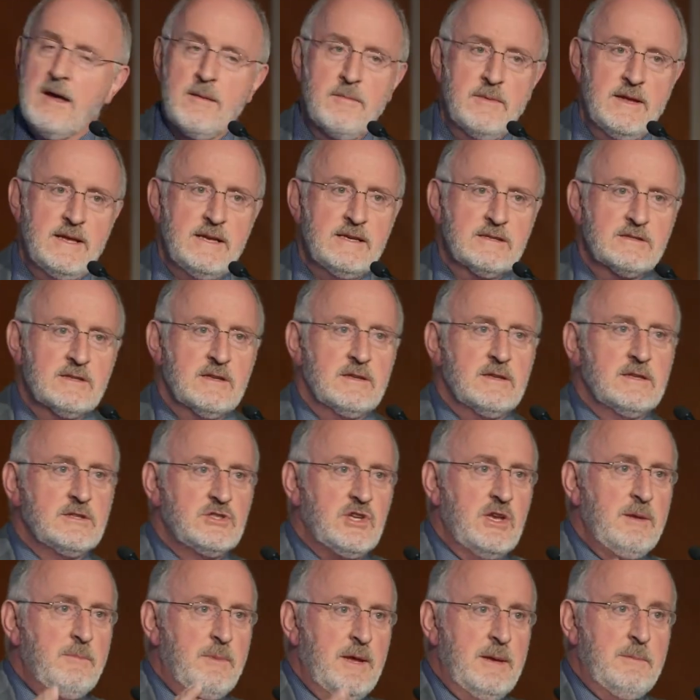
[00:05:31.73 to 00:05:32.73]
is that the
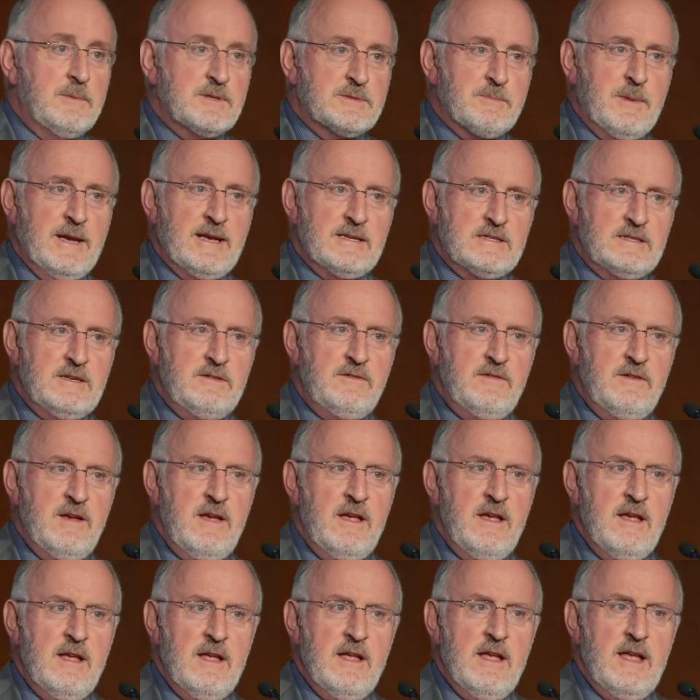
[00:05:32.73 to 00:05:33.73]
GP perspective
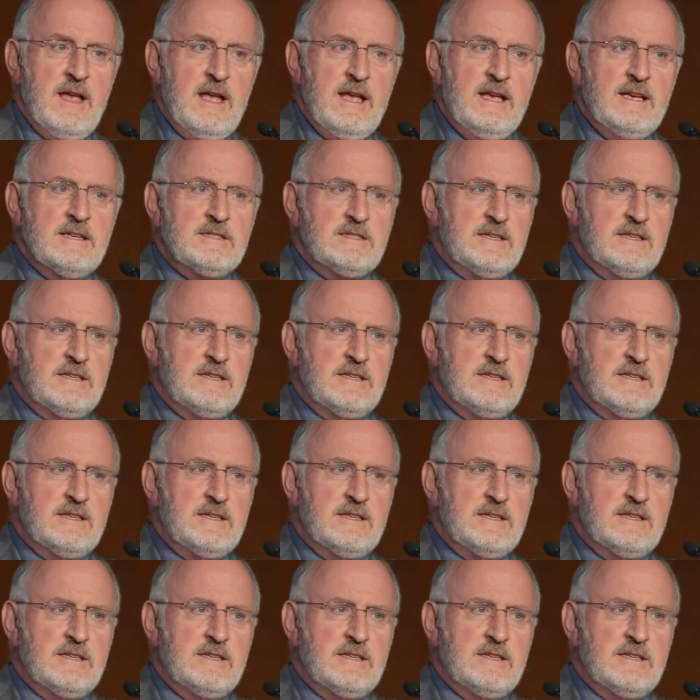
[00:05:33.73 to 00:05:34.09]
is